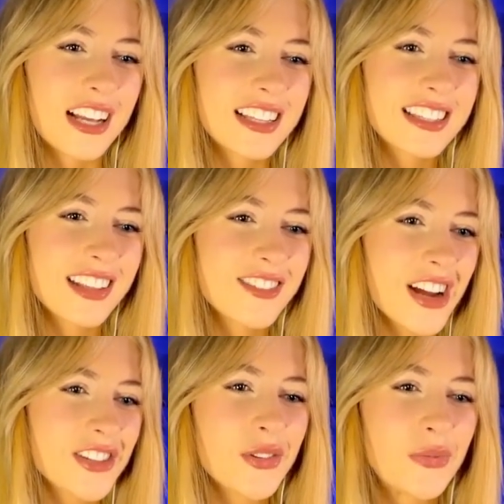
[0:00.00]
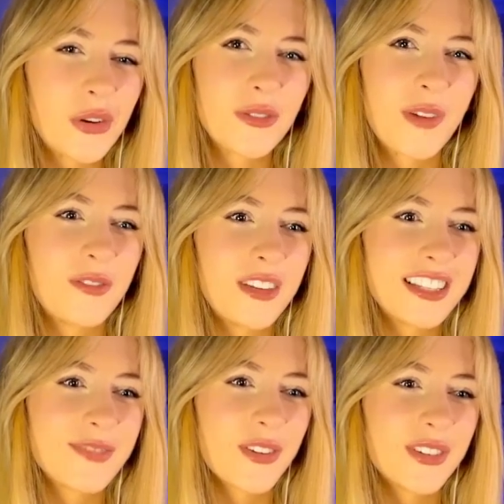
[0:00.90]
I instead tried to improve my
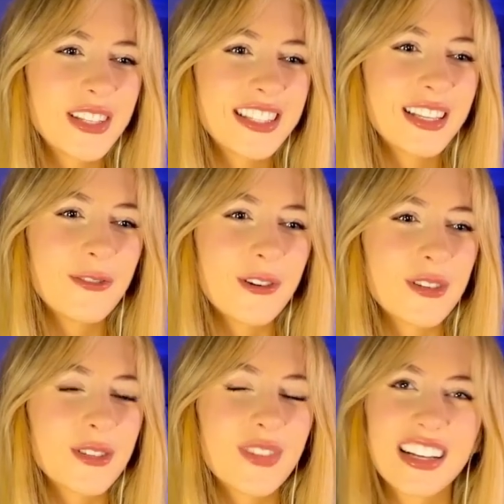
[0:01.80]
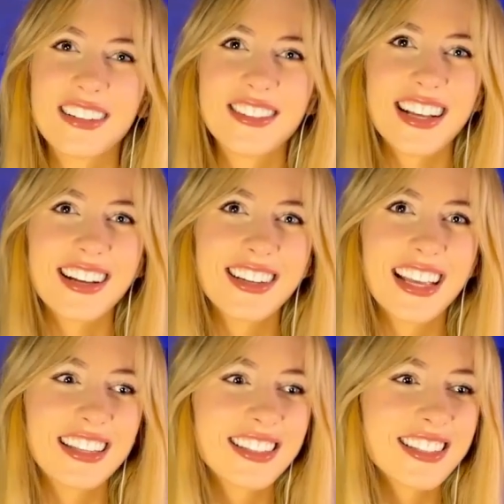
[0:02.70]
piece. But once c4 was played, I was like,
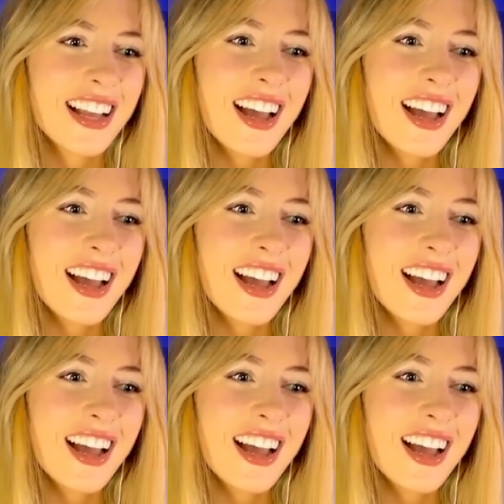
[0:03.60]
okay, this